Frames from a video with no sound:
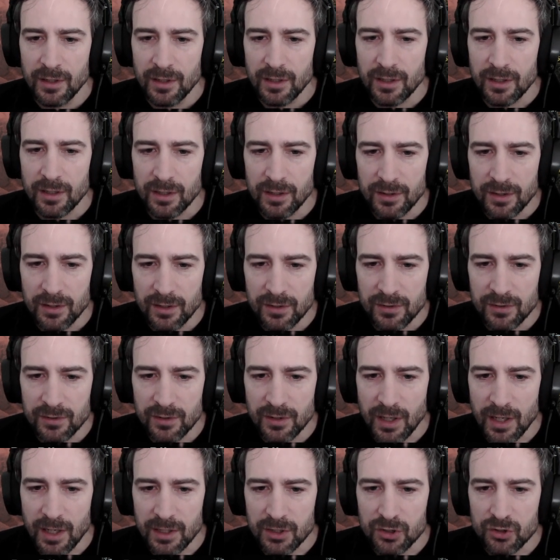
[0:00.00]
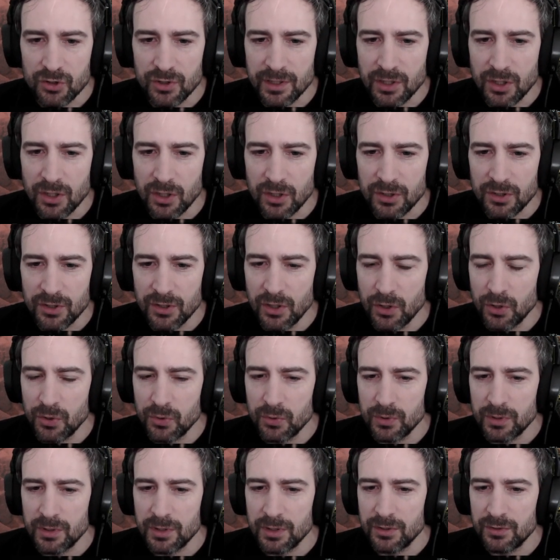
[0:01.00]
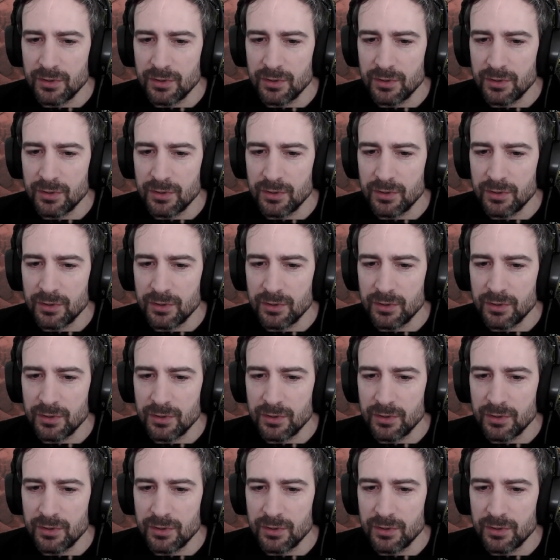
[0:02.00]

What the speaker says: This actually got no